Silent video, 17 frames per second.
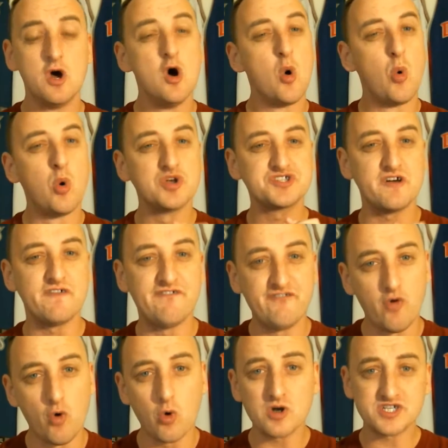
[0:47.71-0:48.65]
was a
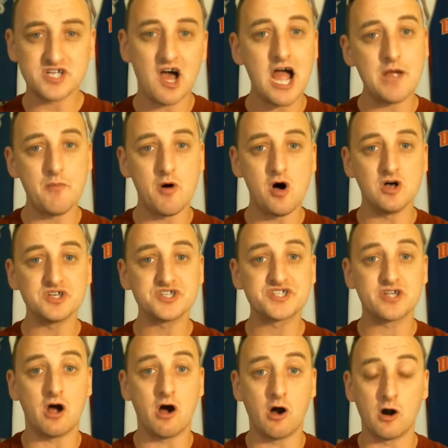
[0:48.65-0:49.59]
four-time
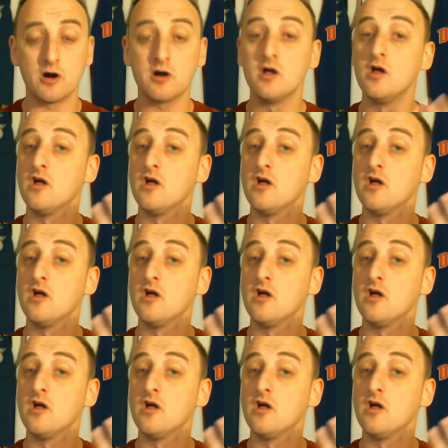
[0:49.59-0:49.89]
All-Star,